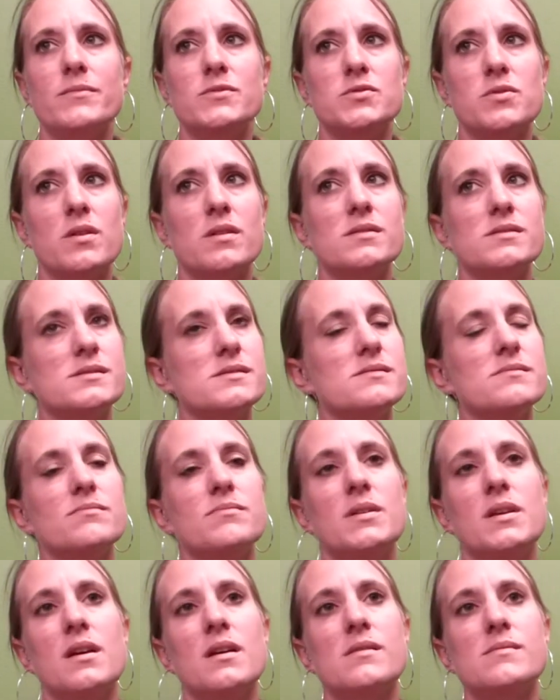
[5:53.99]
drugs
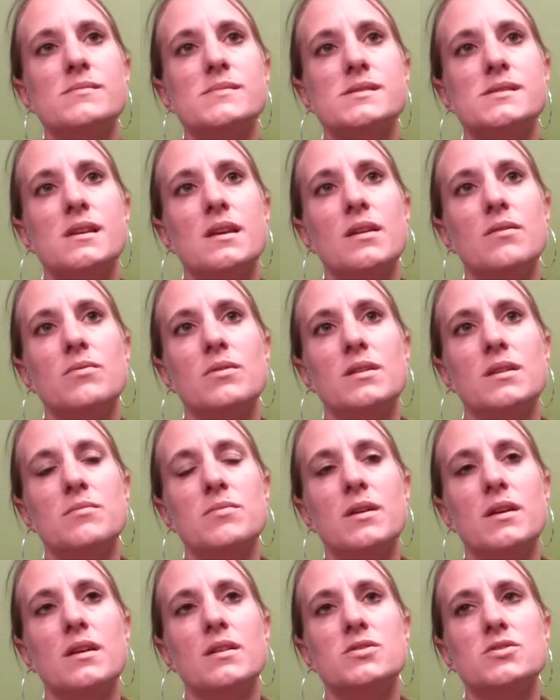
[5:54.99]
becomes a really
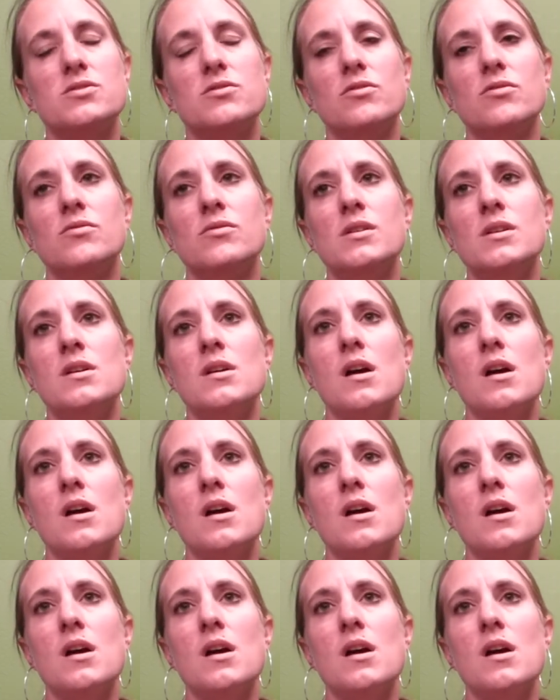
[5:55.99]
big issue.